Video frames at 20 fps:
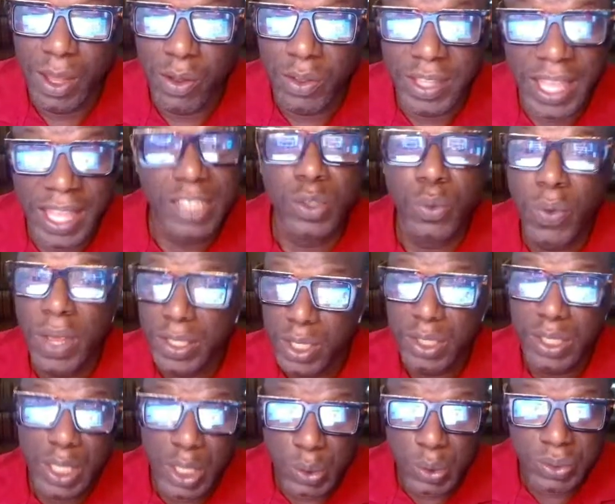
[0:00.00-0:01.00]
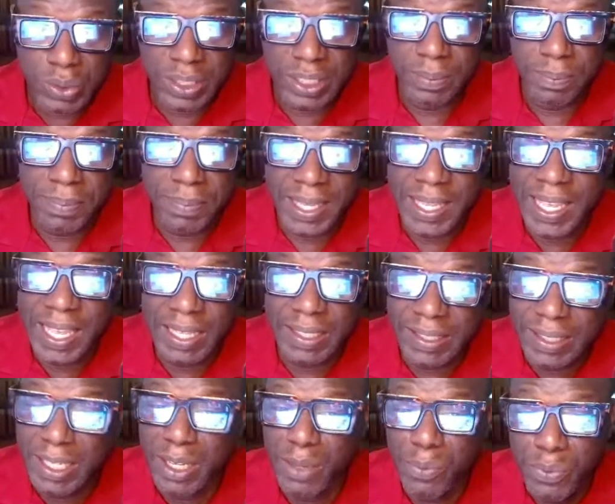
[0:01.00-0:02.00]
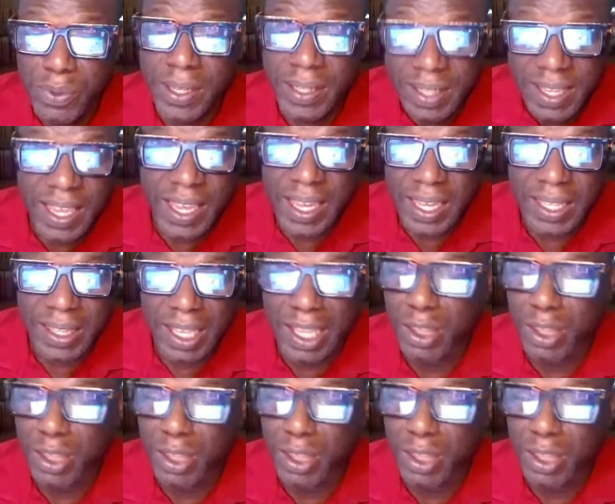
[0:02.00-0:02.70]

That's where you're losing because they would gain